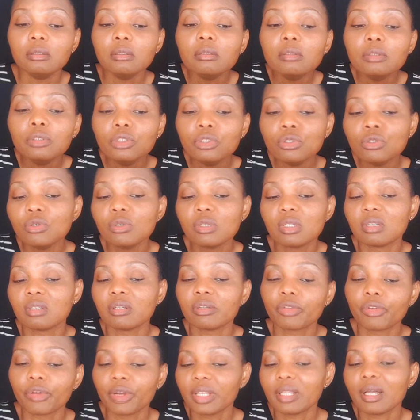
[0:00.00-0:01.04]
use
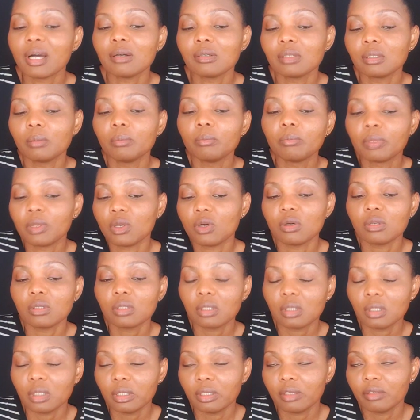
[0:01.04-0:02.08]
3,000 blocks
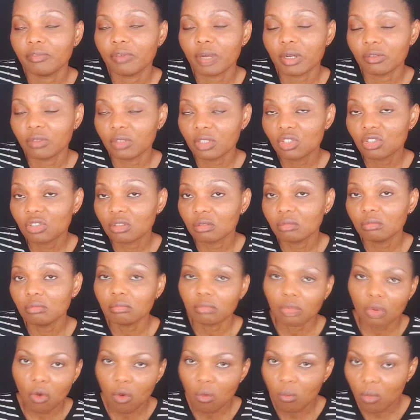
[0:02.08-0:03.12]
in the foundation
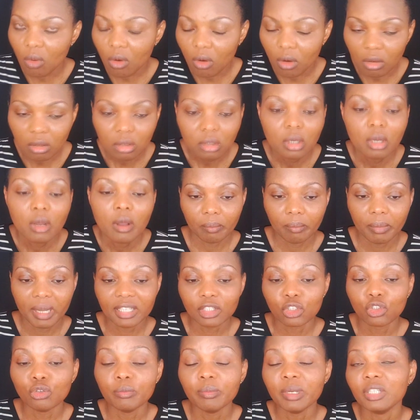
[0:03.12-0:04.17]
or more, but
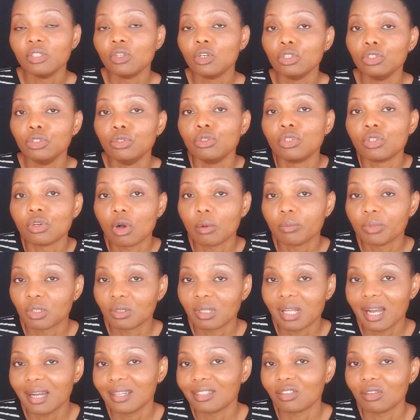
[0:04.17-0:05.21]
you may not use up to
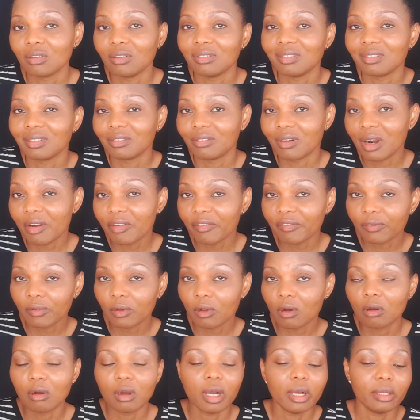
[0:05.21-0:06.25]
that on the ground
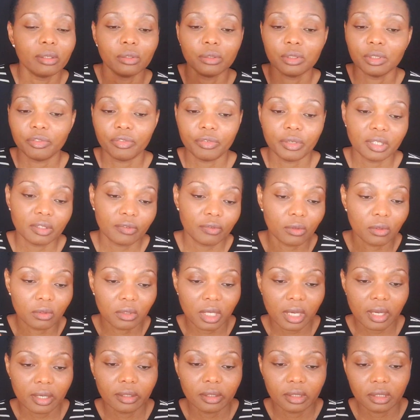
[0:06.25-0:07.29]
floor and on the first floor.
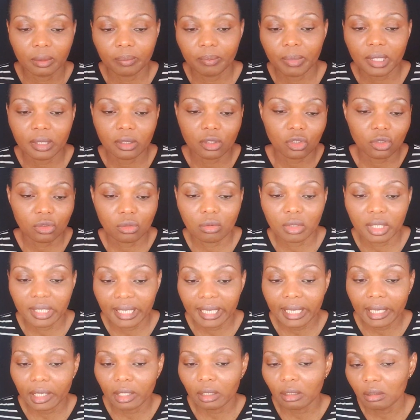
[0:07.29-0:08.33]
Yeah, it depends. So
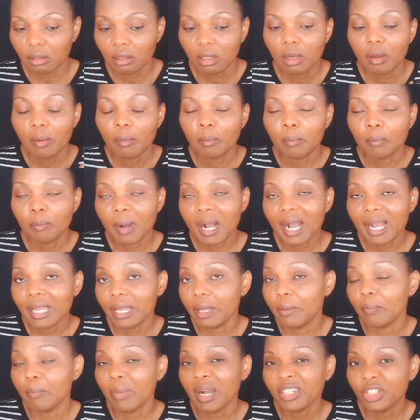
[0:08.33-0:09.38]
again, buy
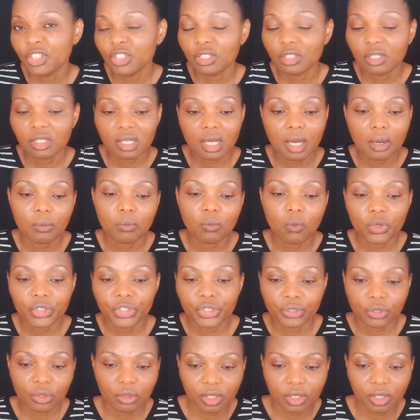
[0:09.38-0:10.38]
in batches and watch your